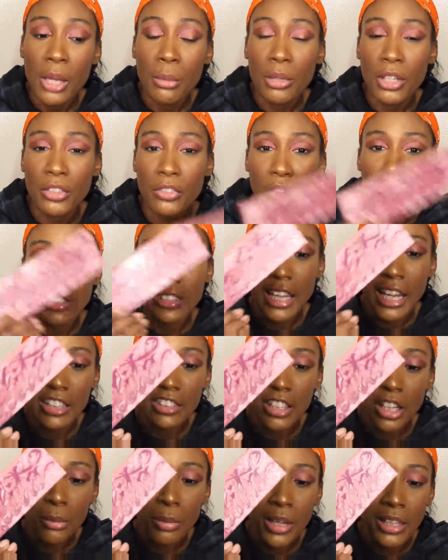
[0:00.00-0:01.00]
But as far as
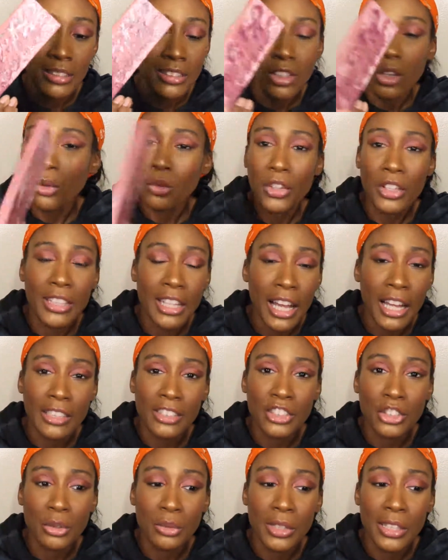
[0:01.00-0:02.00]
eyeshadow palettes go, they're
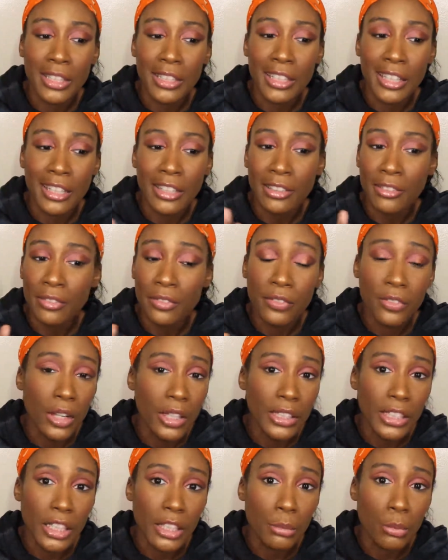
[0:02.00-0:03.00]
not unique and
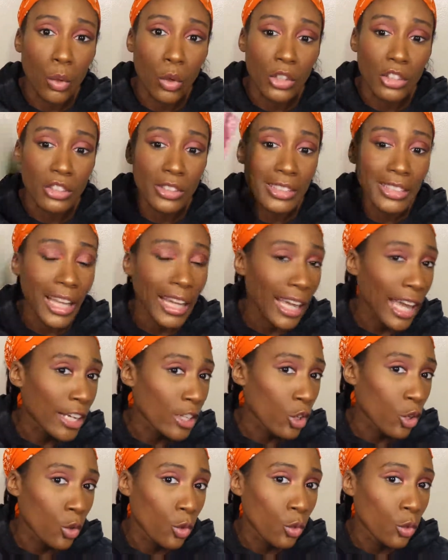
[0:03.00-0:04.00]
fun anymore. So, it's like I
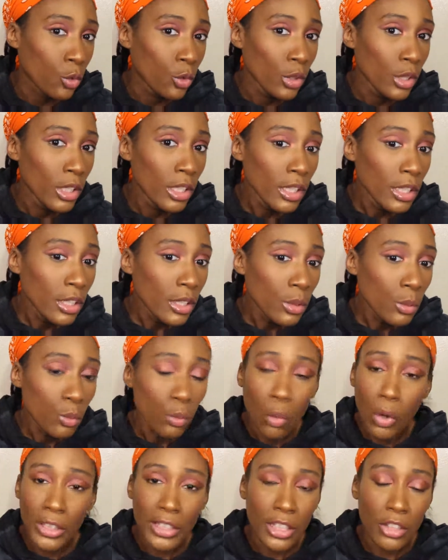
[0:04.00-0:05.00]
don't
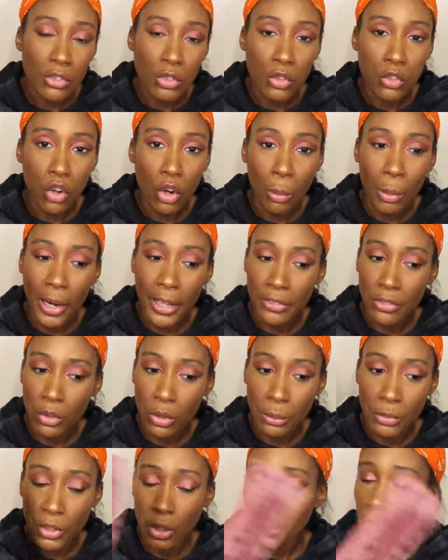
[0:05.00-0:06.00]
want to give you full price for
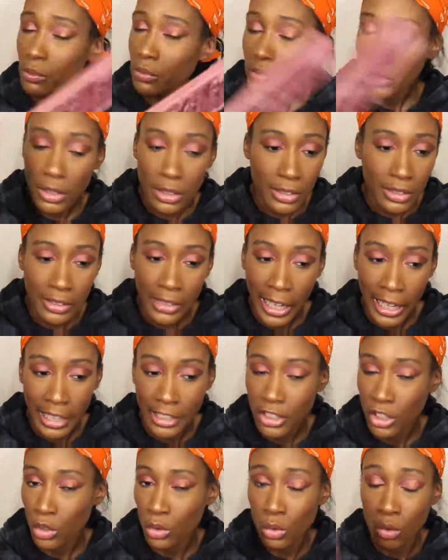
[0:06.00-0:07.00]
them. So, like I
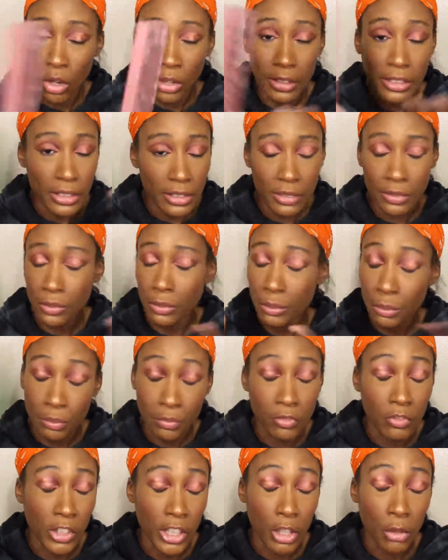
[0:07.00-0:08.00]
told you all, this
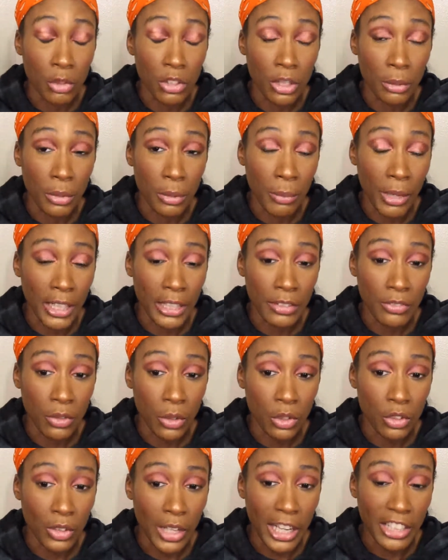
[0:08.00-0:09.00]
video was going to be mainly
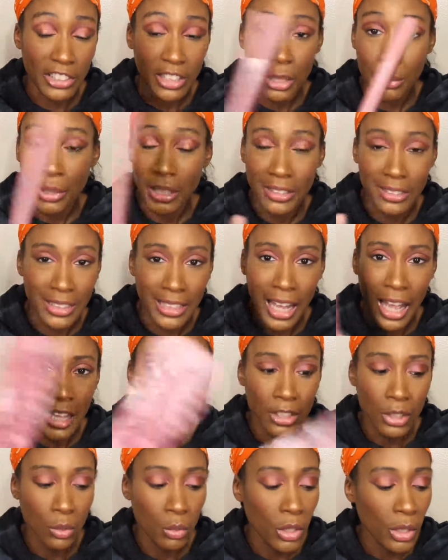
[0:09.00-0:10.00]
focused on eyeshadow palettes, and I
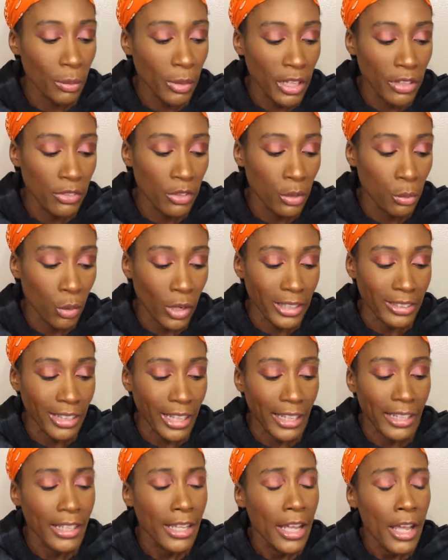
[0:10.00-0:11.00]
don't want to pay full price.
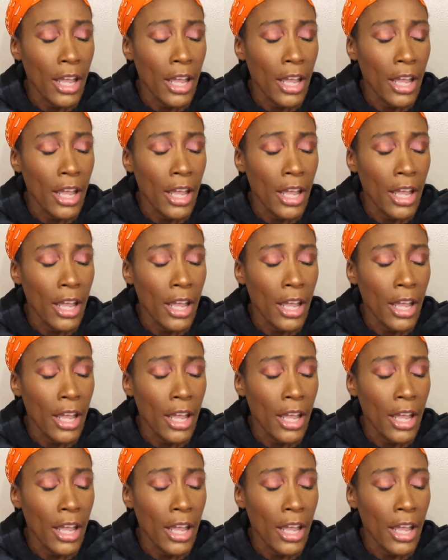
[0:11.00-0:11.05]
Like,